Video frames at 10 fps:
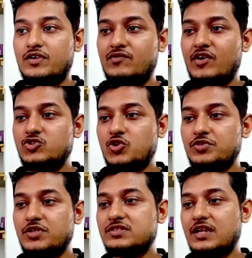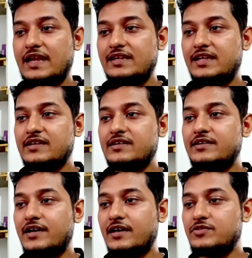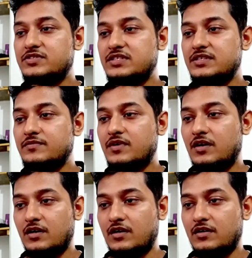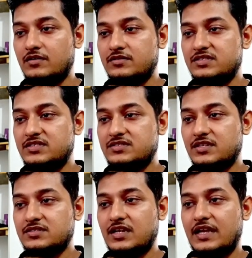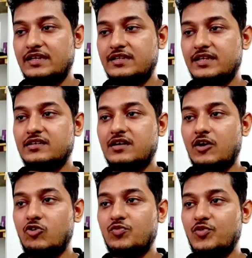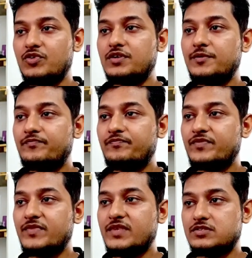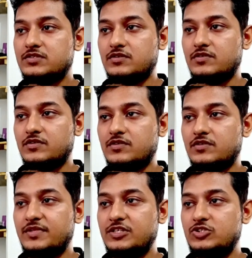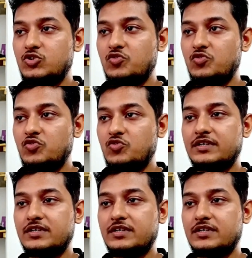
if I show you the slide deck, here you see this is the slide deck output. So let me zoom it,